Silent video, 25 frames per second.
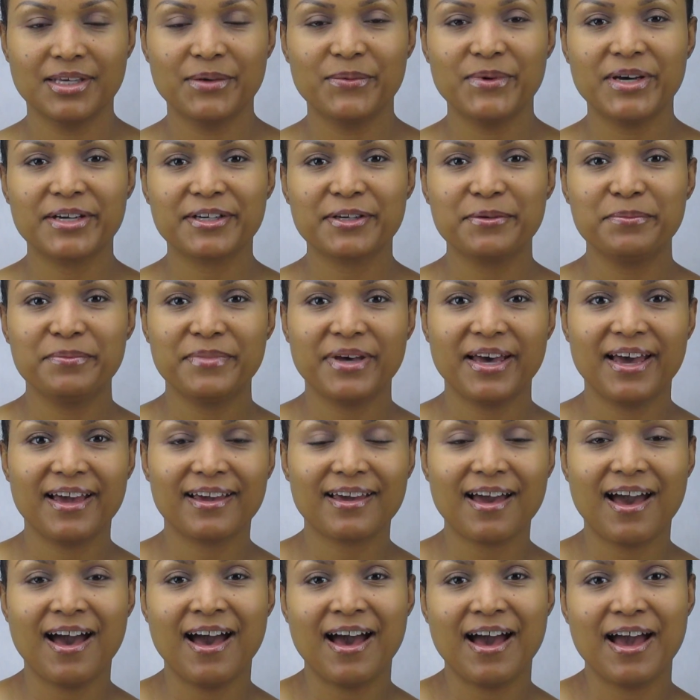Welcome
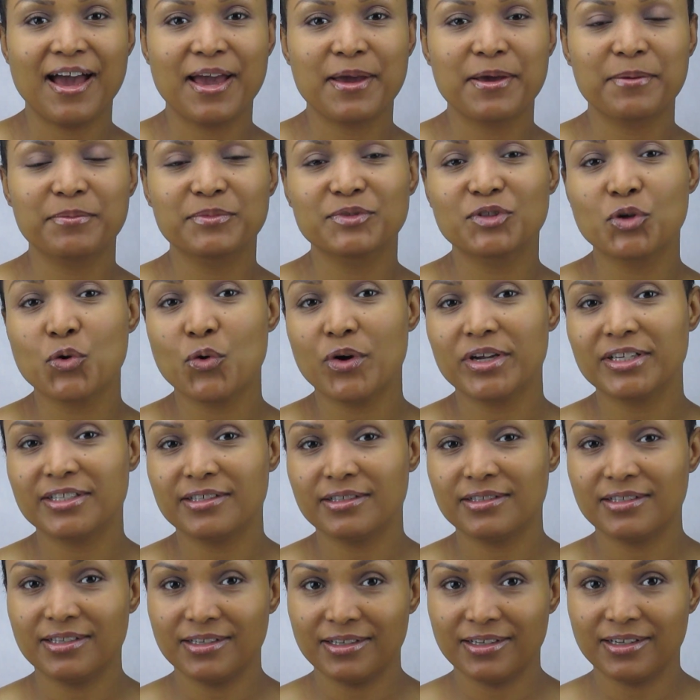back. I am going
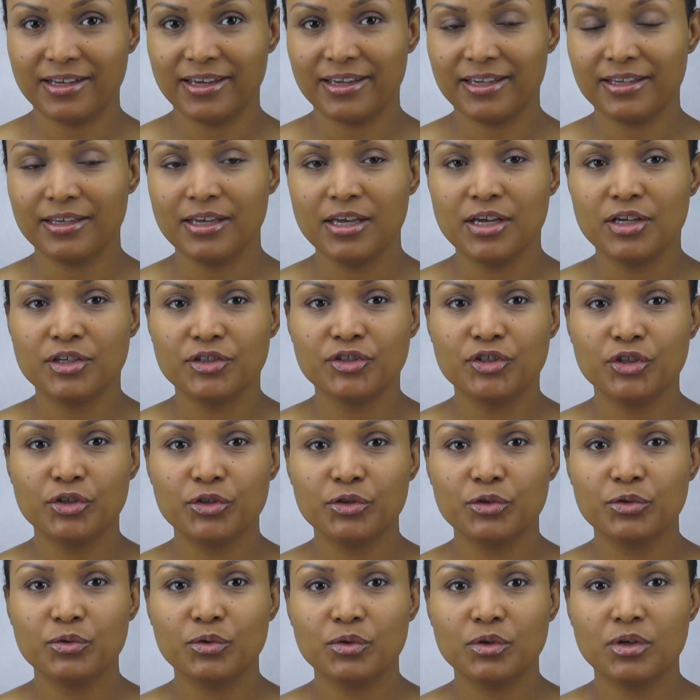to today
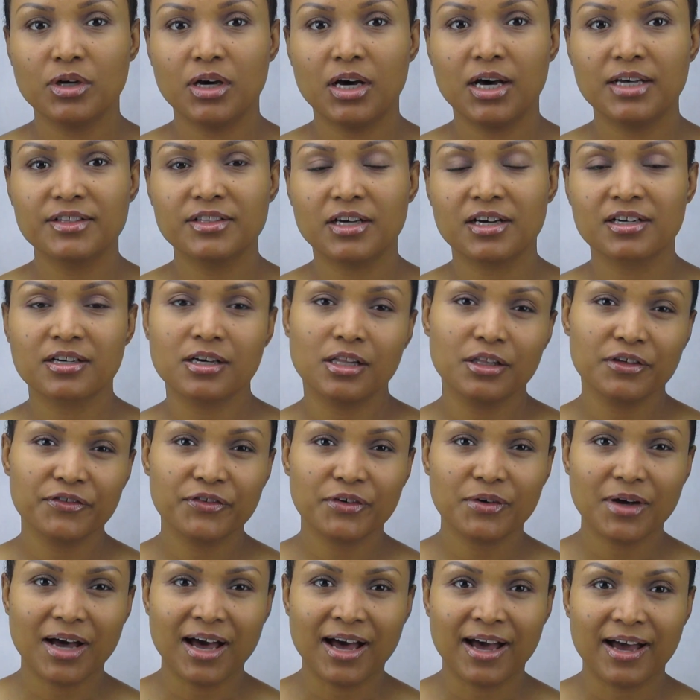do a
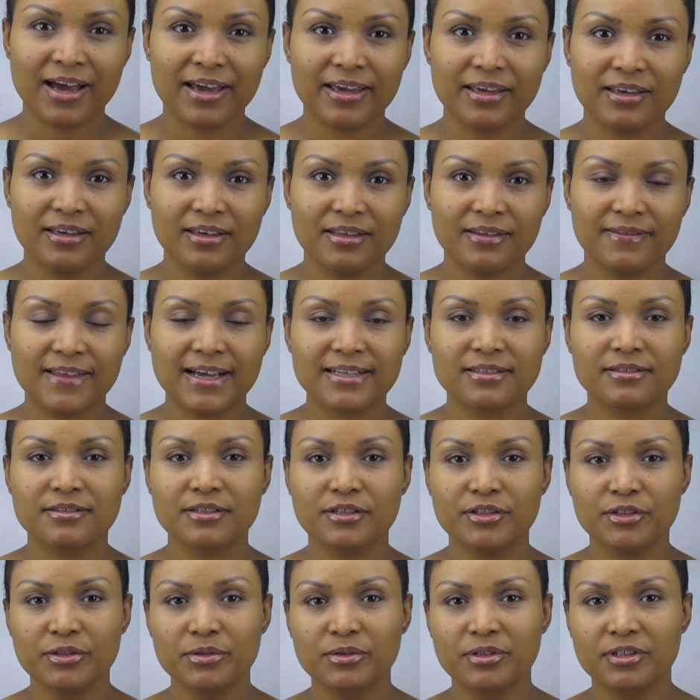colorful eye. That's the
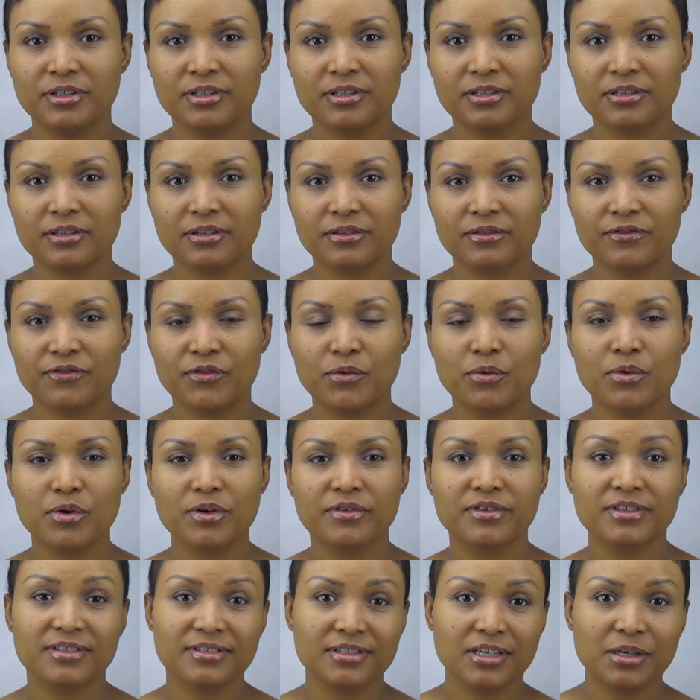new look for
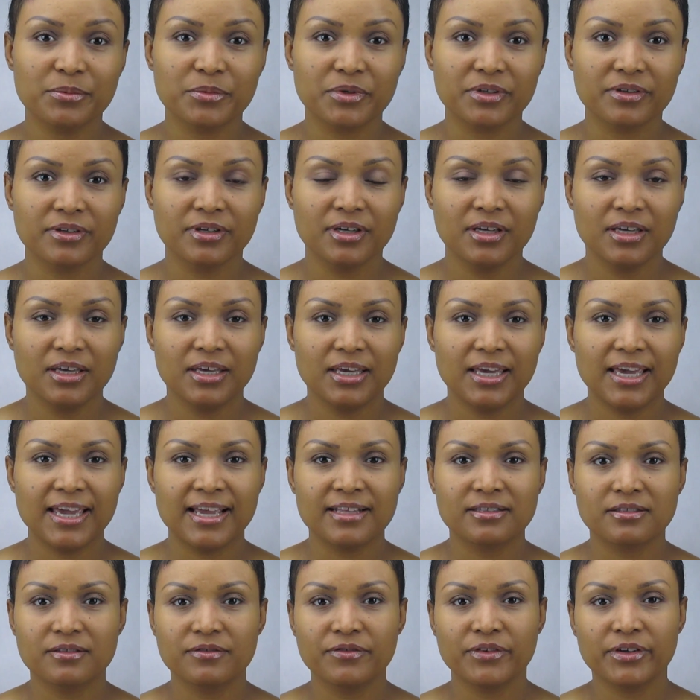the summer.
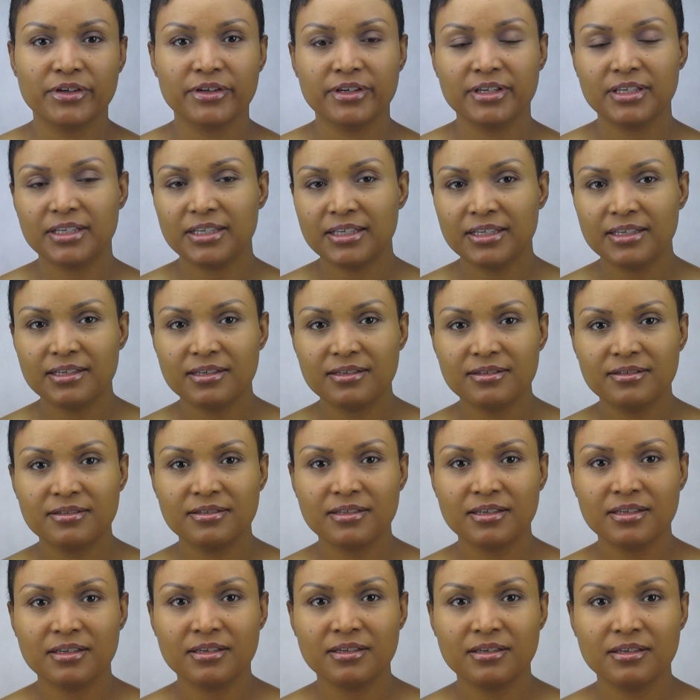It's very
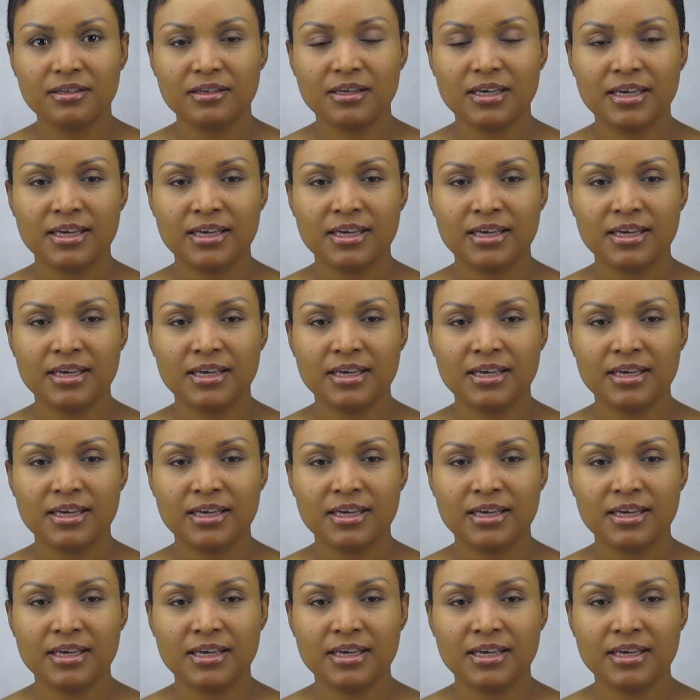easy.